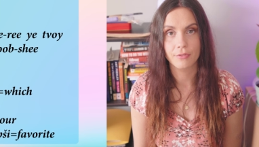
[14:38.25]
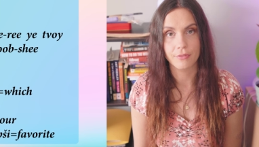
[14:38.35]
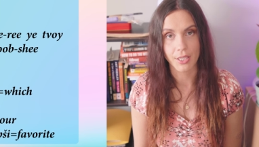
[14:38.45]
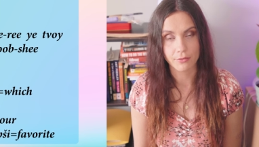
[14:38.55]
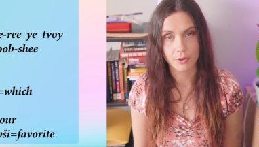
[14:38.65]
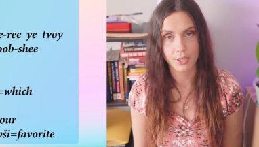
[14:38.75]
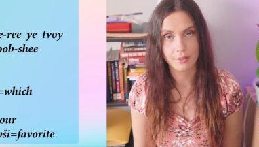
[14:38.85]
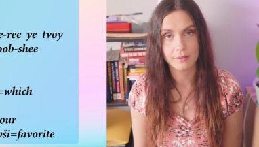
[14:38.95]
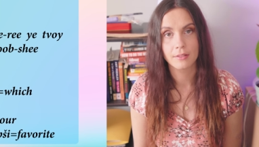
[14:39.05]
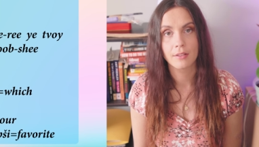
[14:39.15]

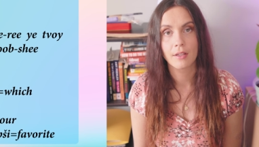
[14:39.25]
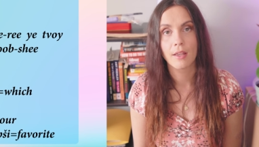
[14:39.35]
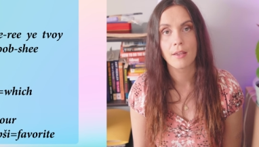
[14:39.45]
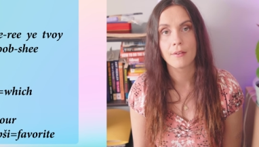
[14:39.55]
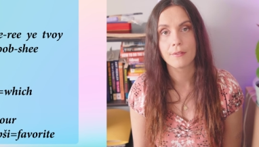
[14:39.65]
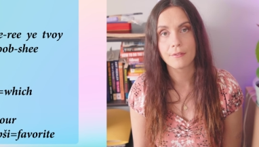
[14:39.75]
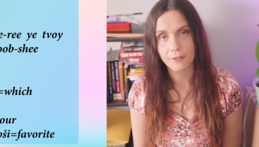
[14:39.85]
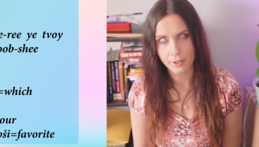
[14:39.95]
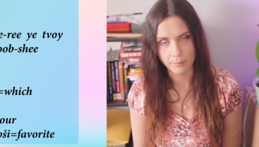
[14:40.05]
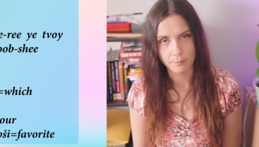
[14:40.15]
favorite,
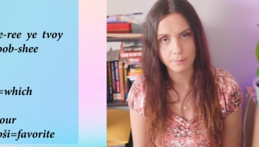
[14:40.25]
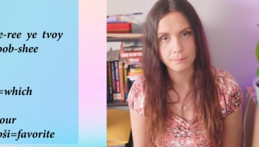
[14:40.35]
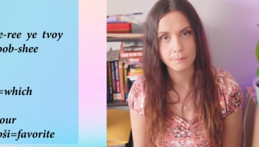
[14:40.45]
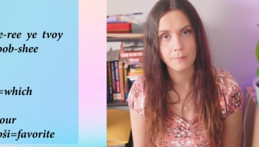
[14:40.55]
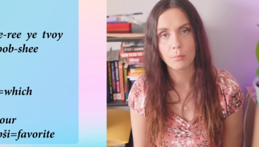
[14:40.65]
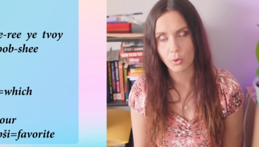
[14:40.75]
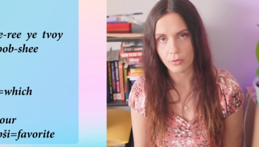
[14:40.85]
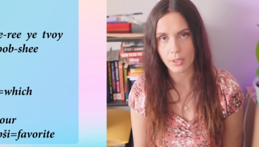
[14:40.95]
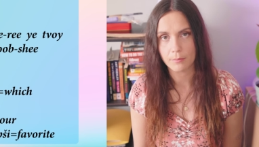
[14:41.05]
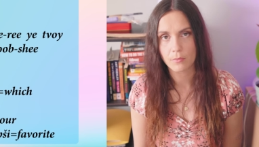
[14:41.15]
film,
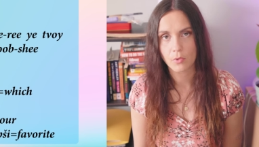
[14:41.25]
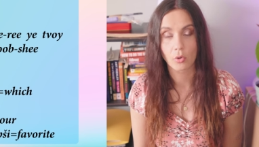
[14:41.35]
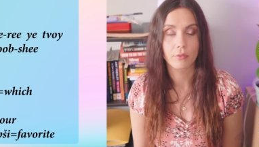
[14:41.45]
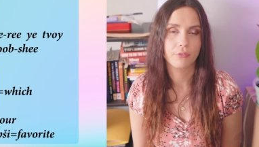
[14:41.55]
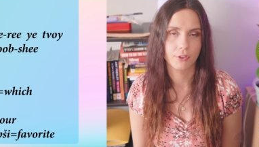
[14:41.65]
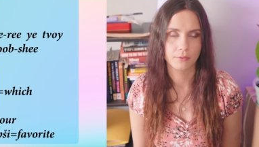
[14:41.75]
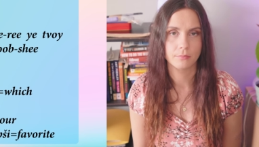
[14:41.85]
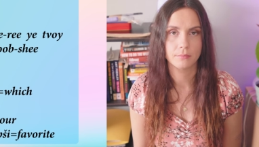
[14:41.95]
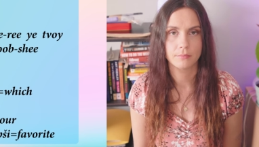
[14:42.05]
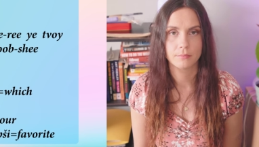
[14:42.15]
movie, or film.